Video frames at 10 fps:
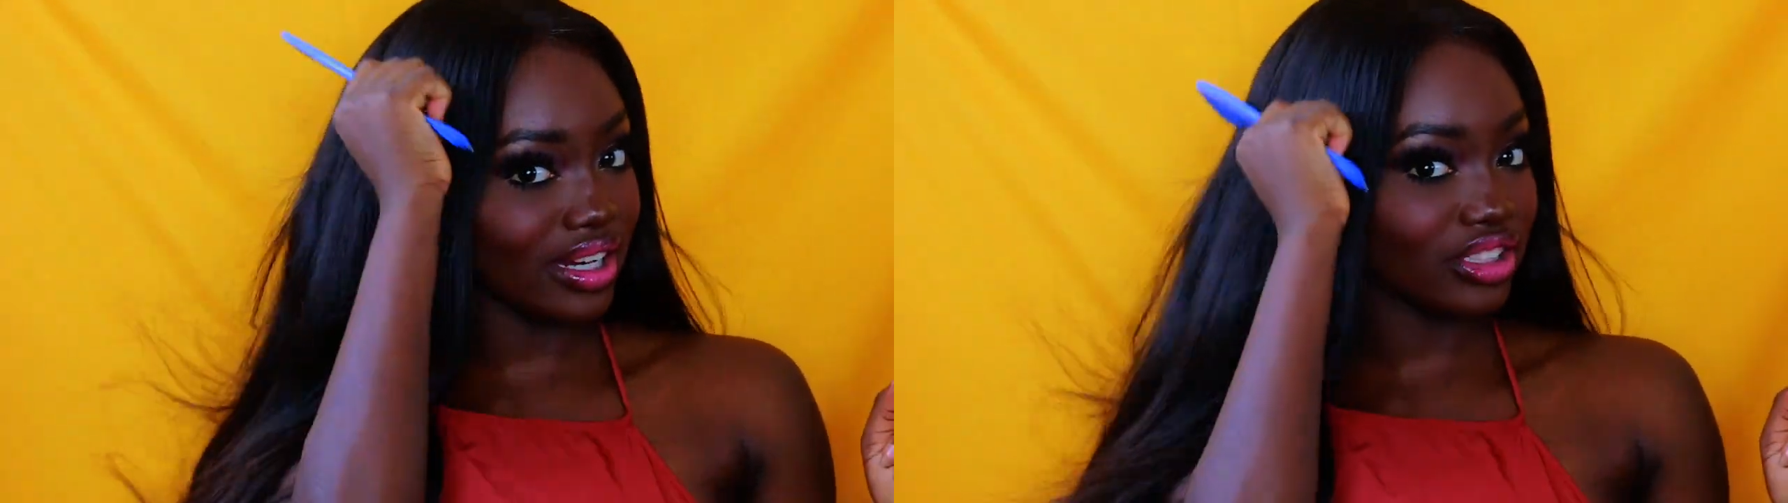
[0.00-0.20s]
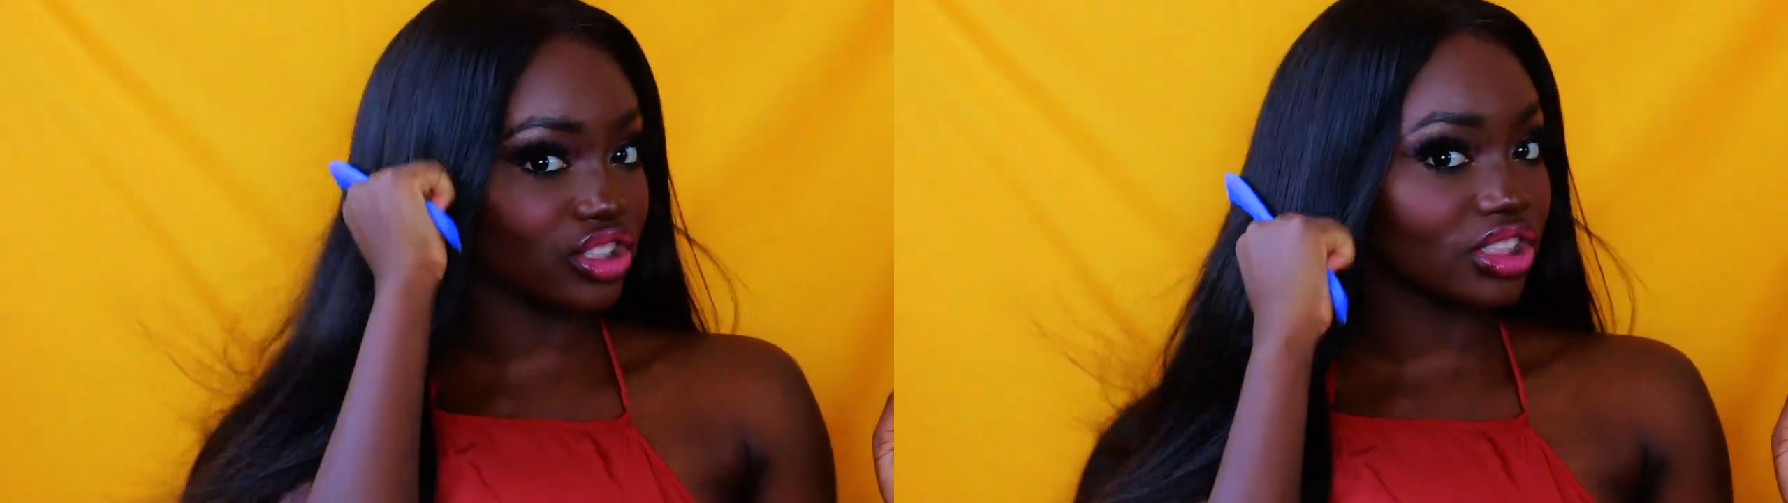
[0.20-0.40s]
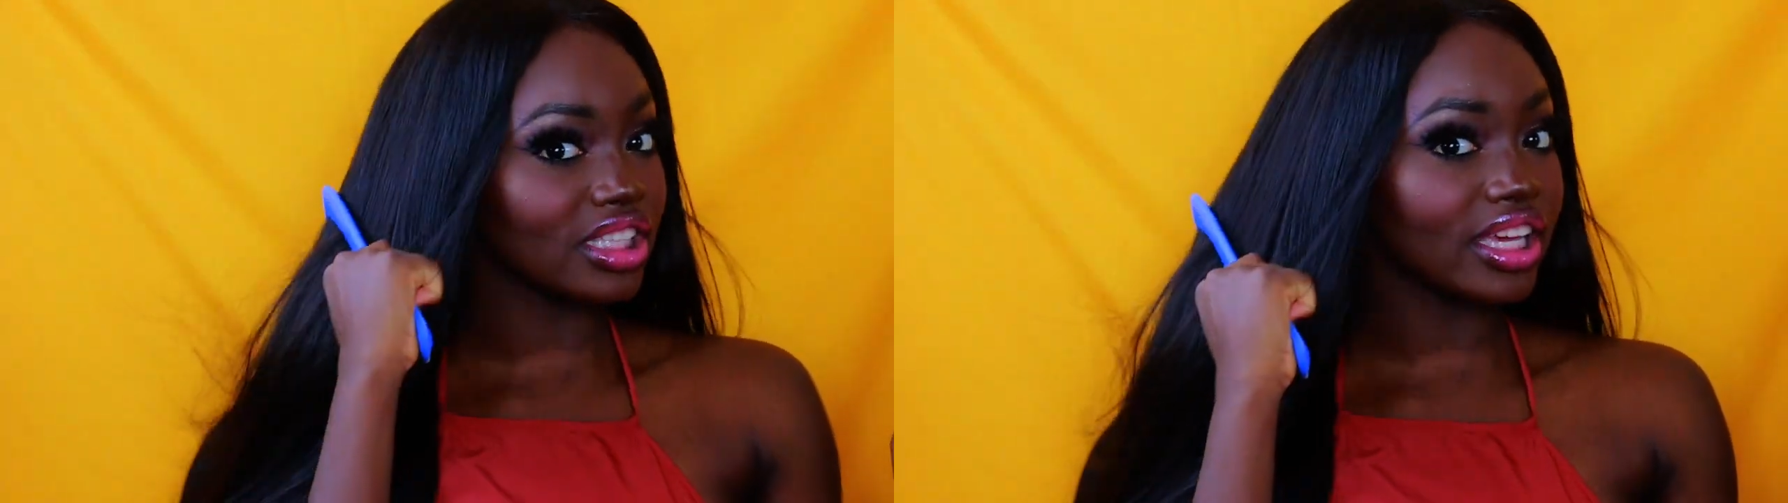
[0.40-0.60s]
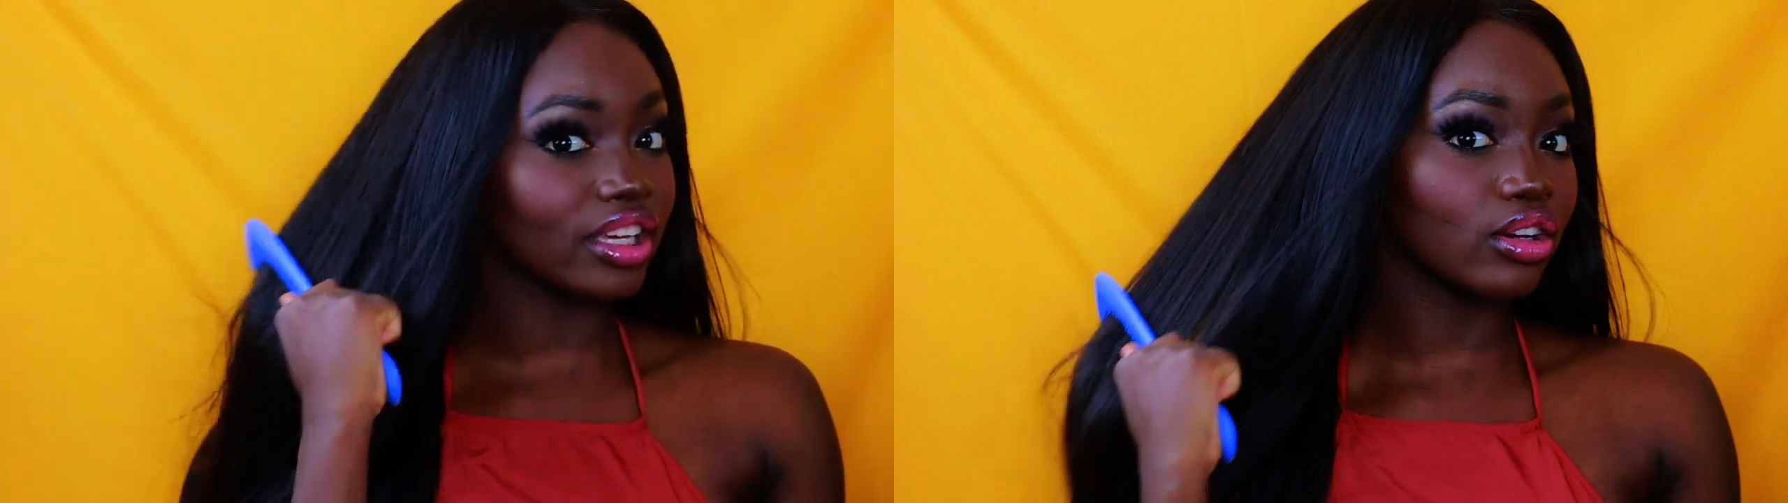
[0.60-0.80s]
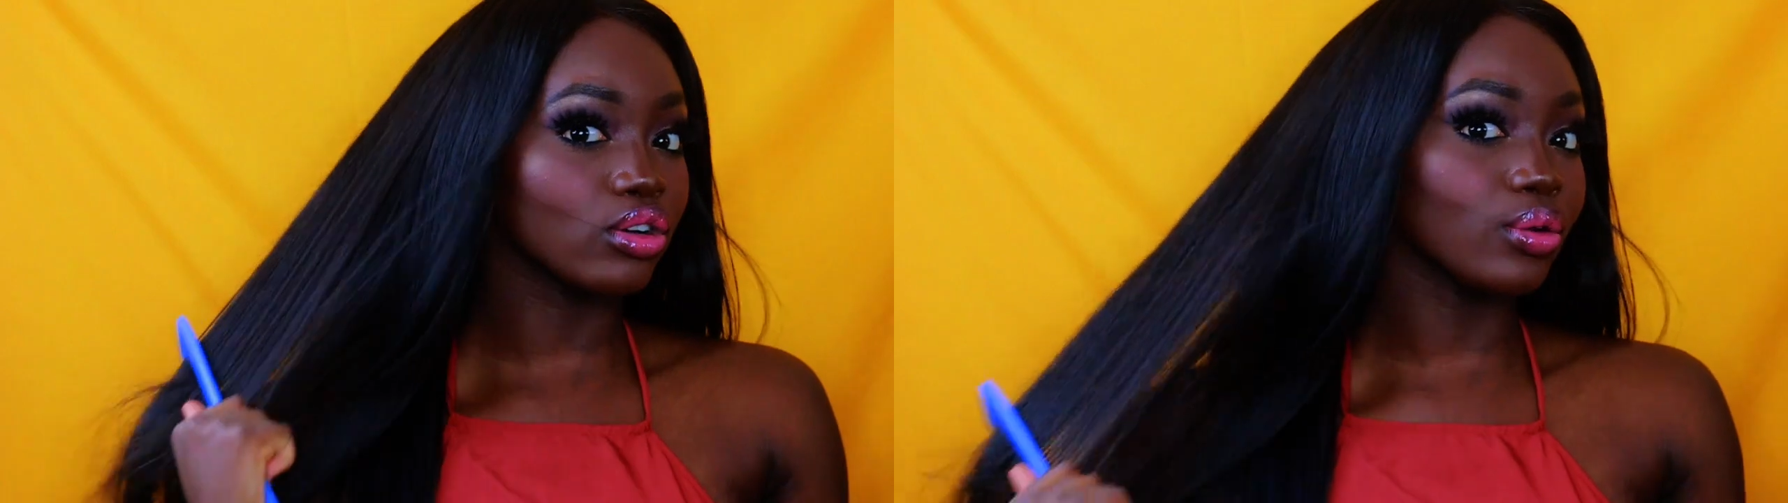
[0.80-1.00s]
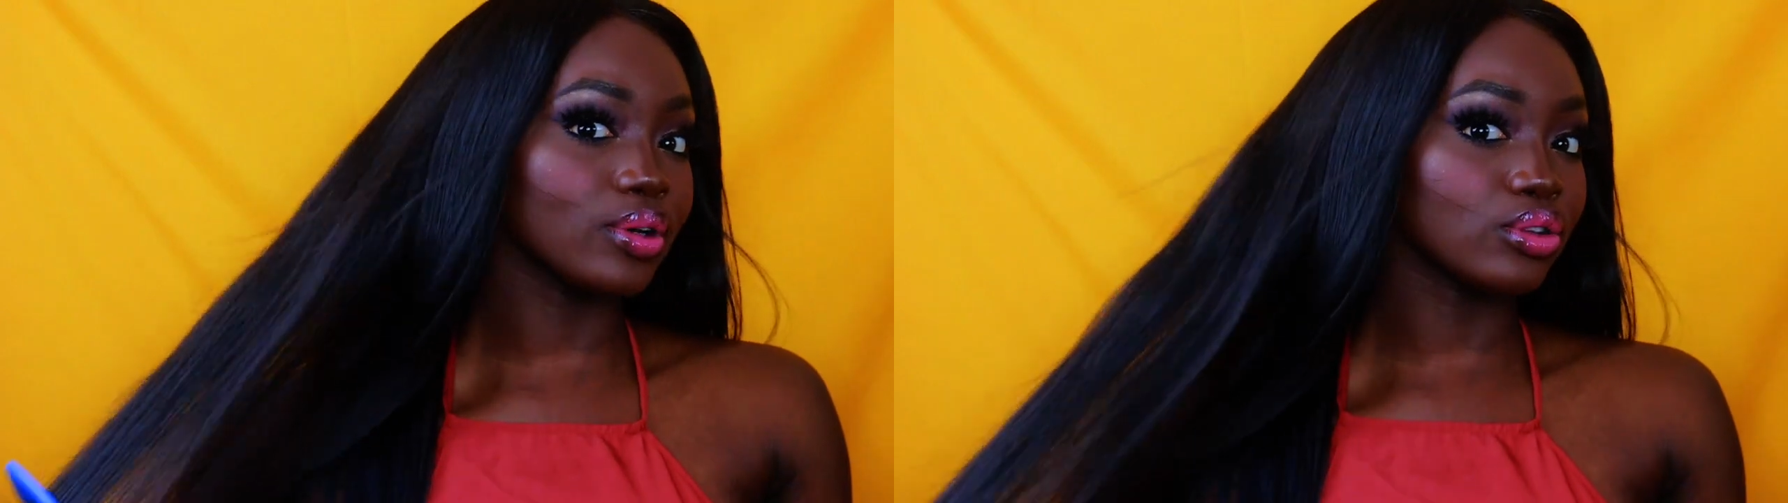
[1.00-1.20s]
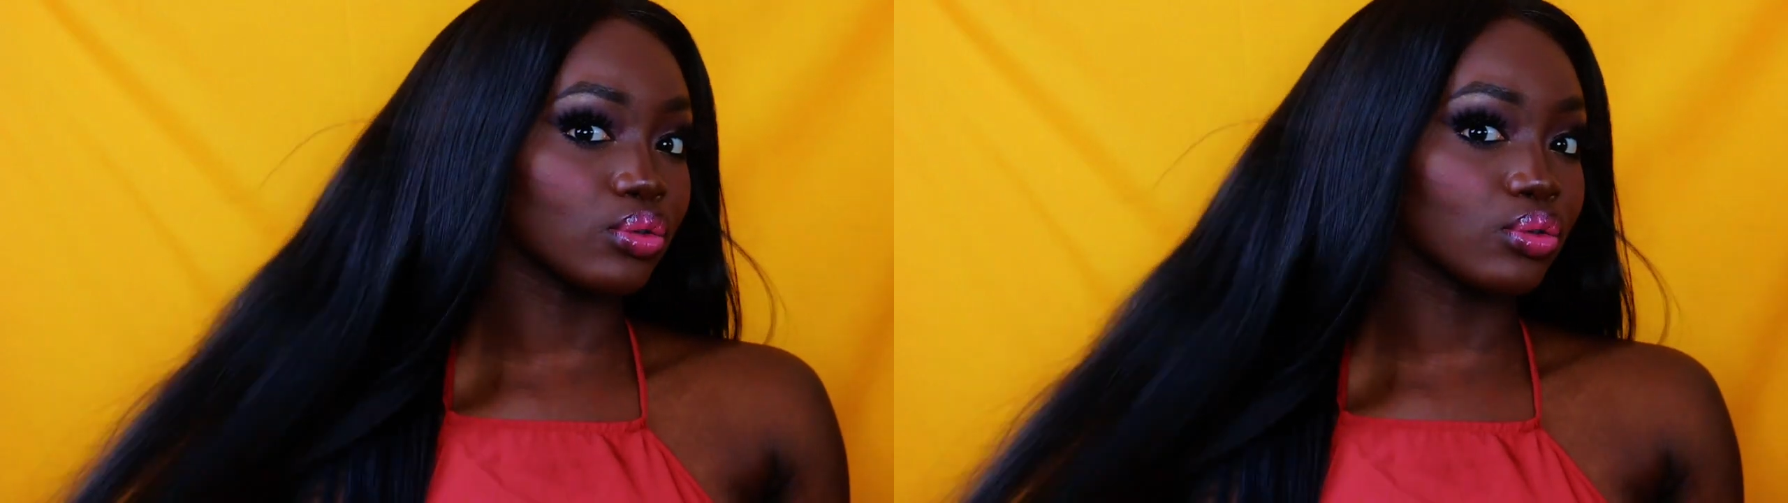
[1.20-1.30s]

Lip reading: and it's just like going